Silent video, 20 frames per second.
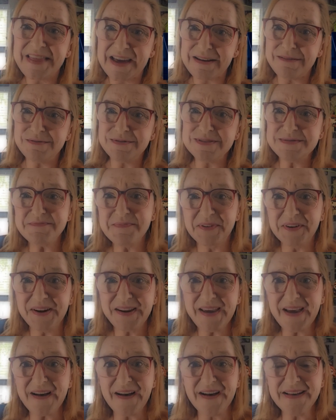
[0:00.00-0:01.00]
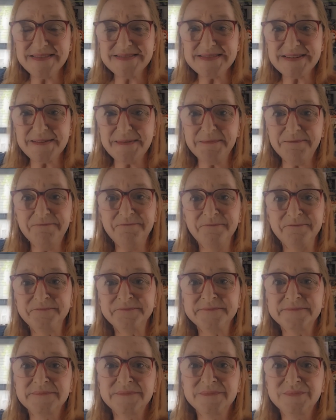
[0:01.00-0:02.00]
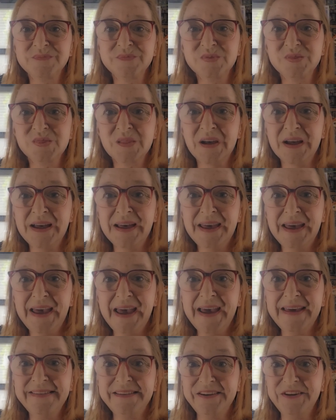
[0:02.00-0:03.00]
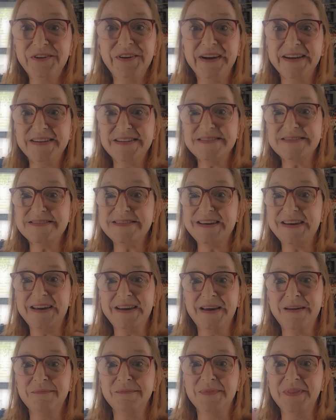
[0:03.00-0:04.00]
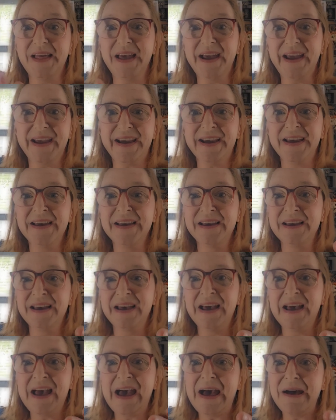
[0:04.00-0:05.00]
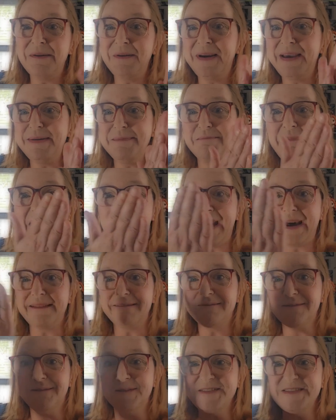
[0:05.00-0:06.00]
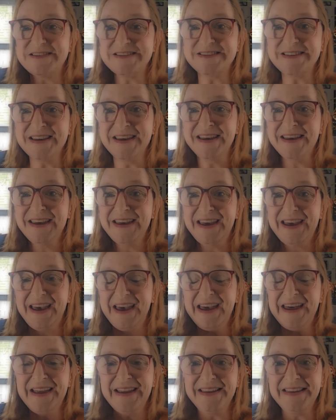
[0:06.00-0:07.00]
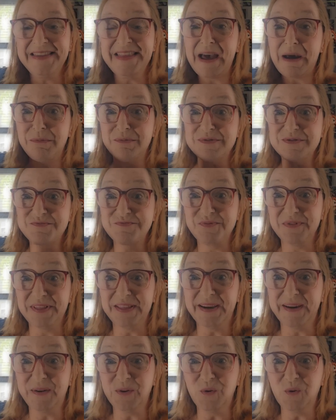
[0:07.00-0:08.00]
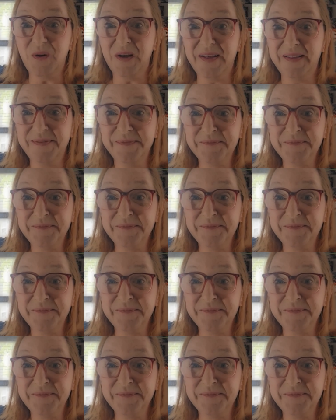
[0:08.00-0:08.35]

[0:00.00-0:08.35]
That was pretty awesome. And you get to see him, like, how he bam. And that was really cool.